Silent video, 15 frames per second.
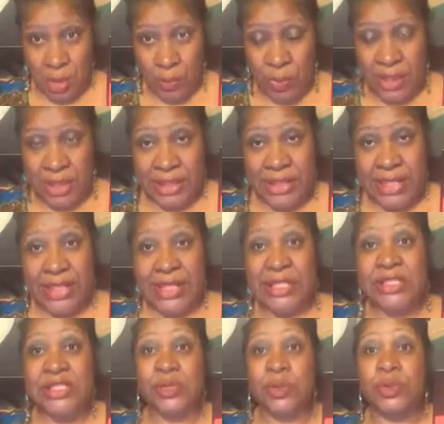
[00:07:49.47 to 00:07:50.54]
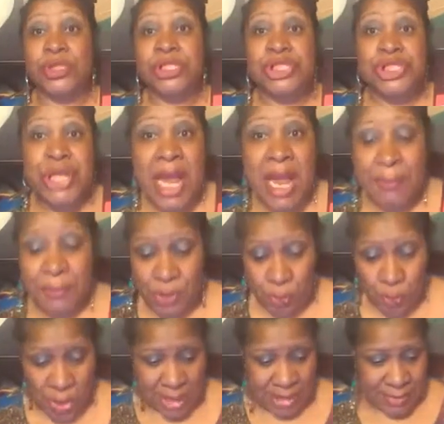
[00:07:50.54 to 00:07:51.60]
We're going to get into chapter
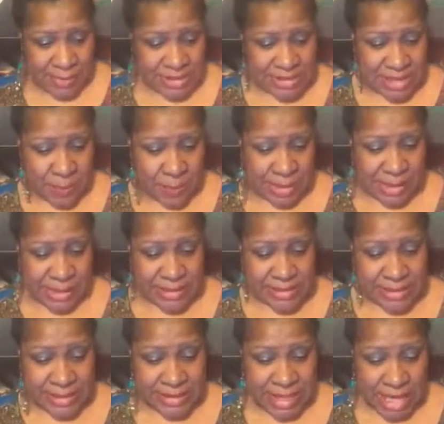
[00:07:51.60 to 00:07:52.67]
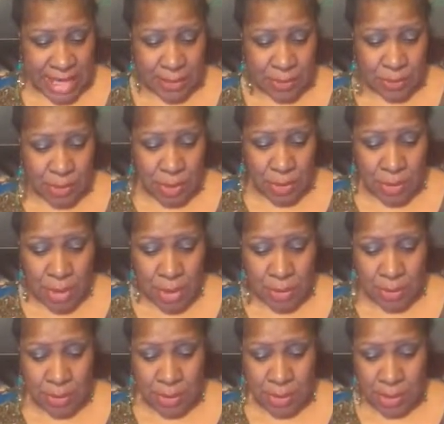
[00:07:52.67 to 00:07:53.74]
1. Let me see what it is entitled. Hold
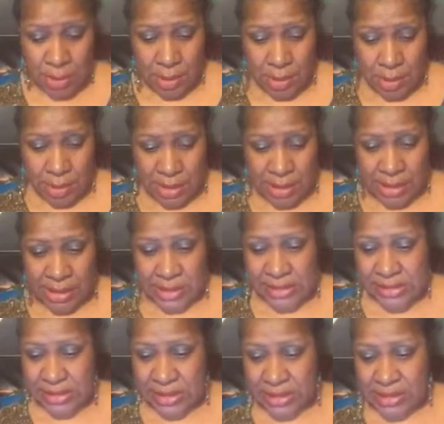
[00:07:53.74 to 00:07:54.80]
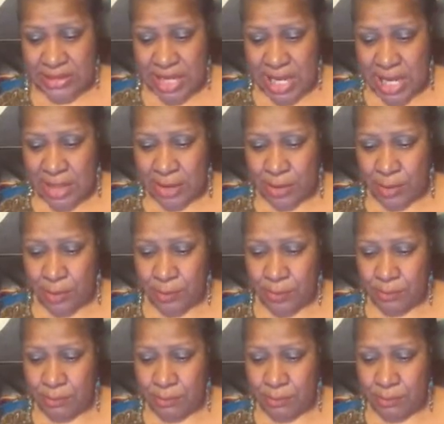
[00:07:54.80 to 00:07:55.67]
on. It is entitled,